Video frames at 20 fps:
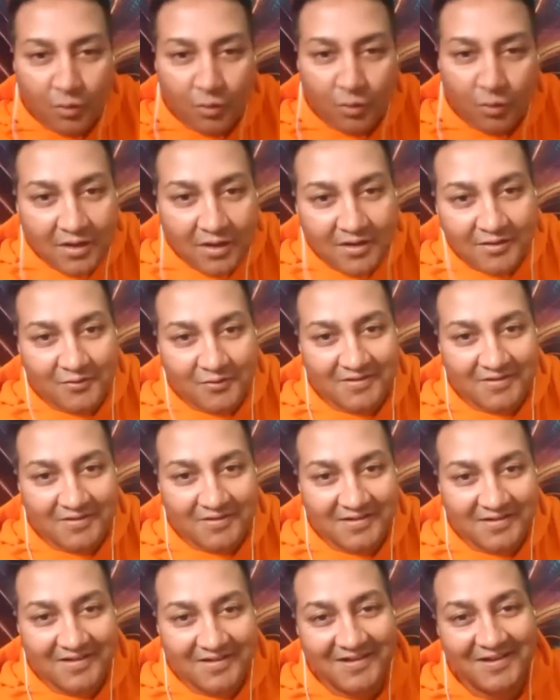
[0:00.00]
world.
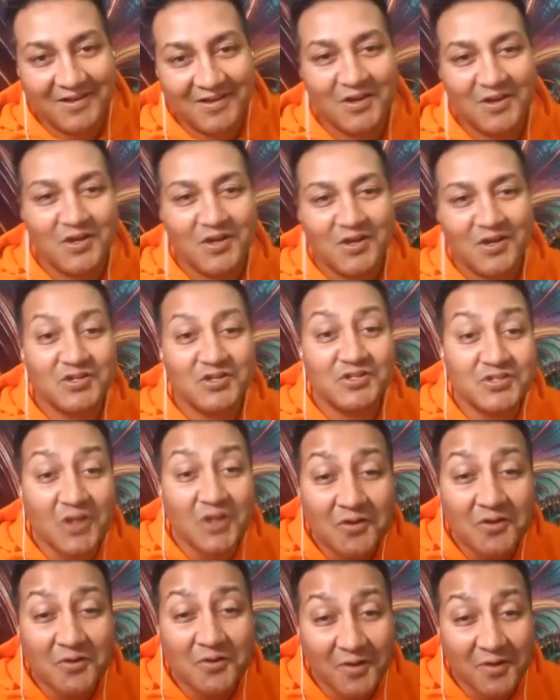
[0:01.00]

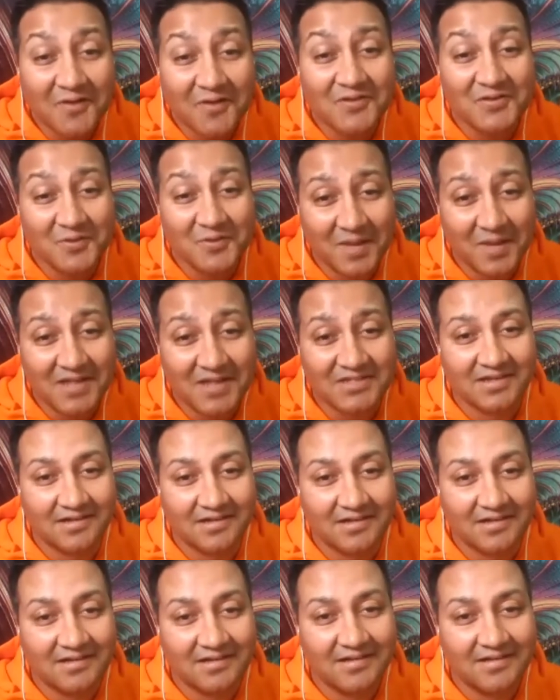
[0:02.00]
Show the world your magic.